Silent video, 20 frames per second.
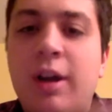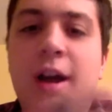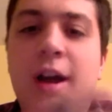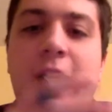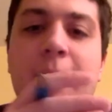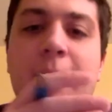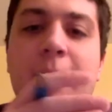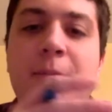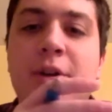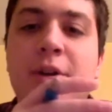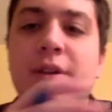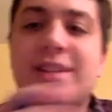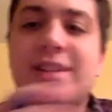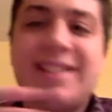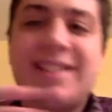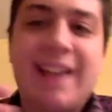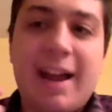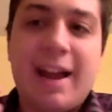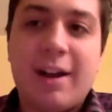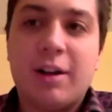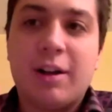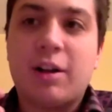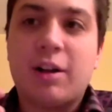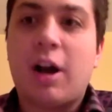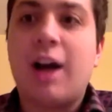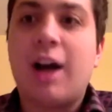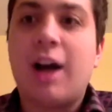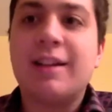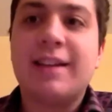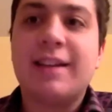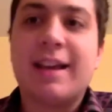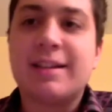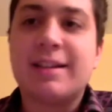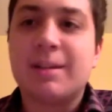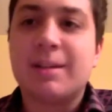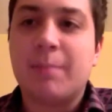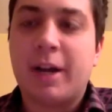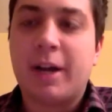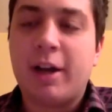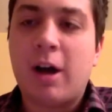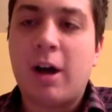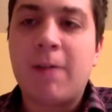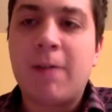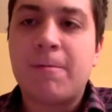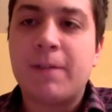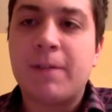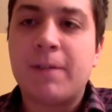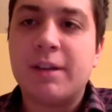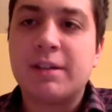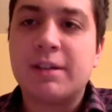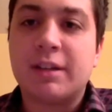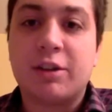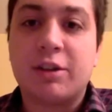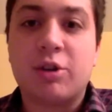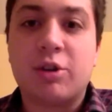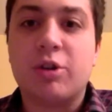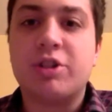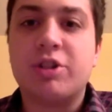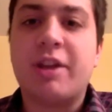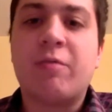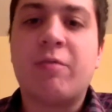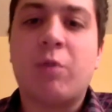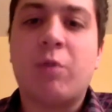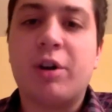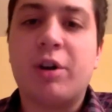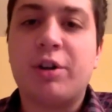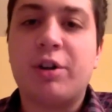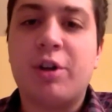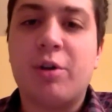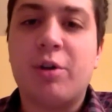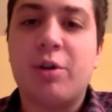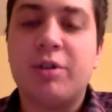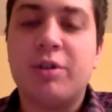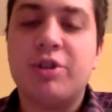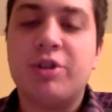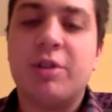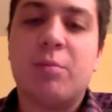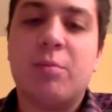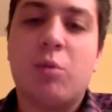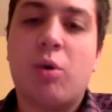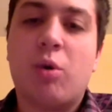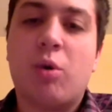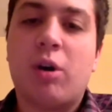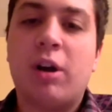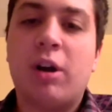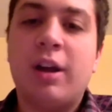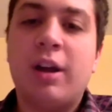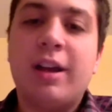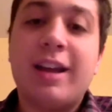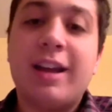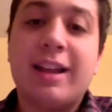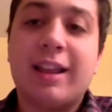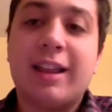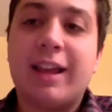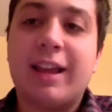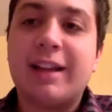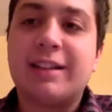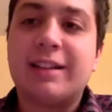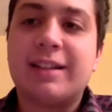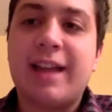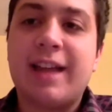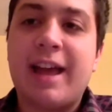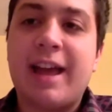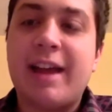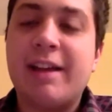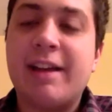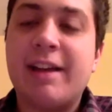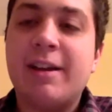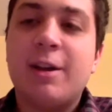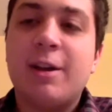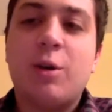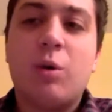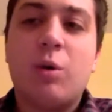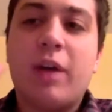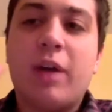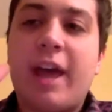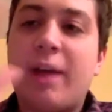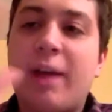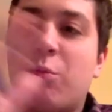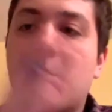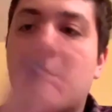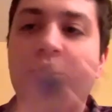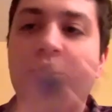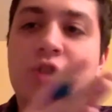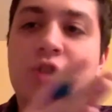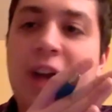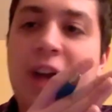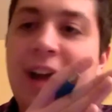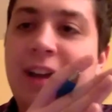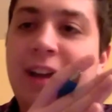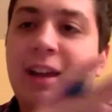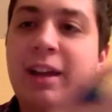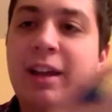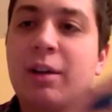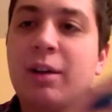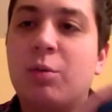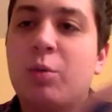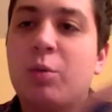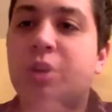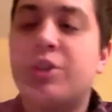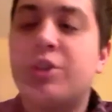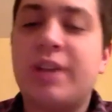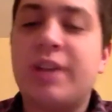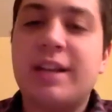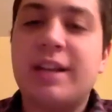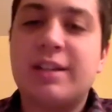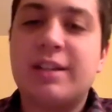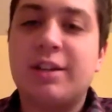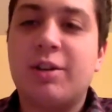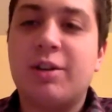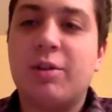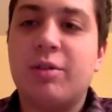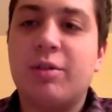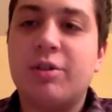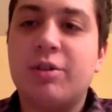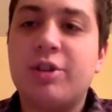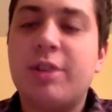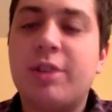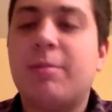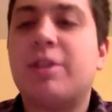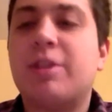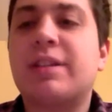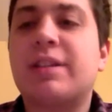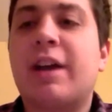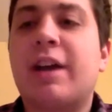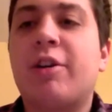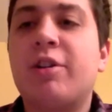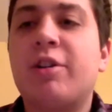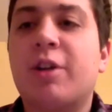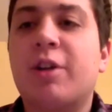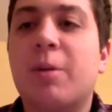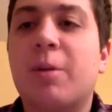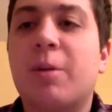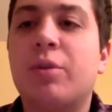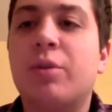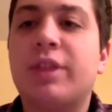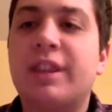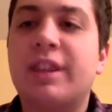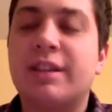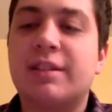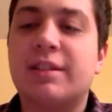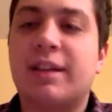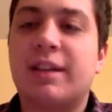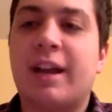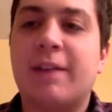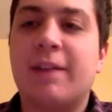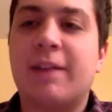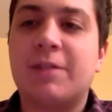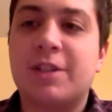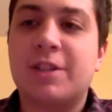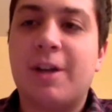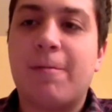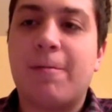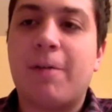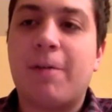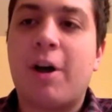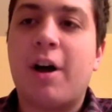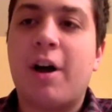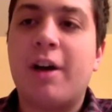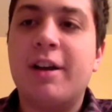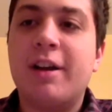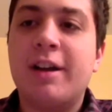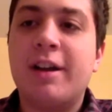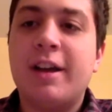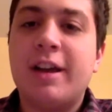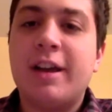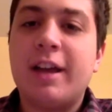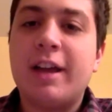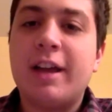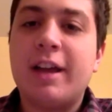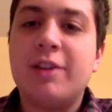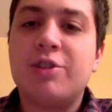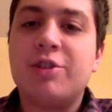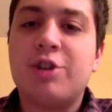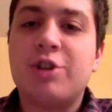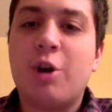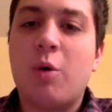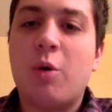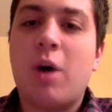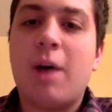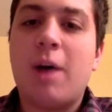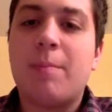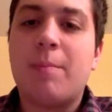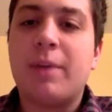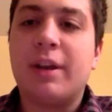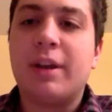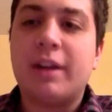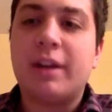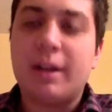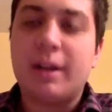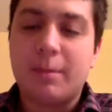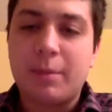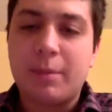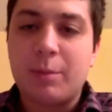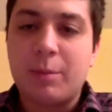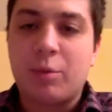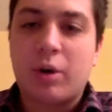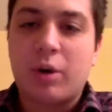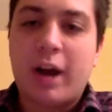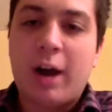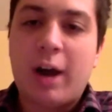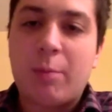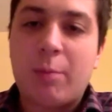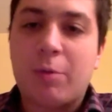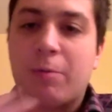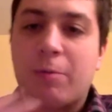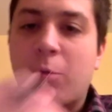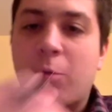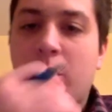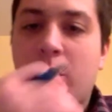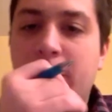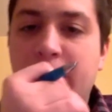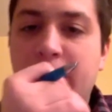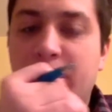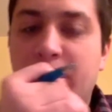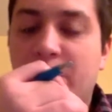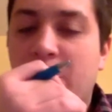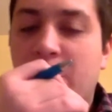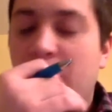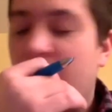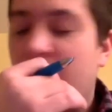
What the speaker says: I'm going to set a contest in my office, encourage everyone to go to the gym more, and like say, hey, we're tracking which days did you go to the gym? Because how are you going to put this kind of stuff on and show up and people are outperforming you?